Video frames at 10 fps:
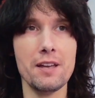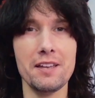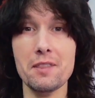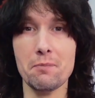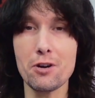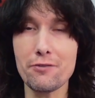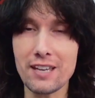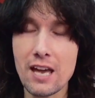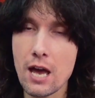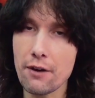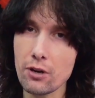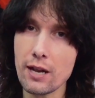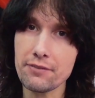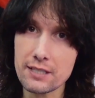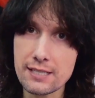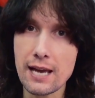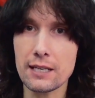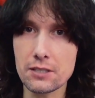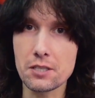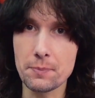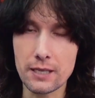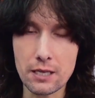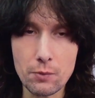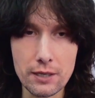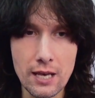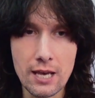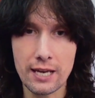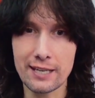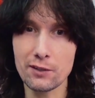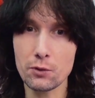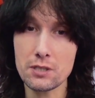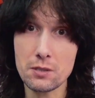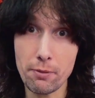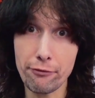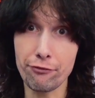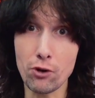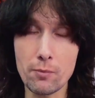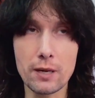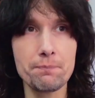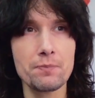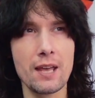in the movie have got to have the talent to begin with in order to perform it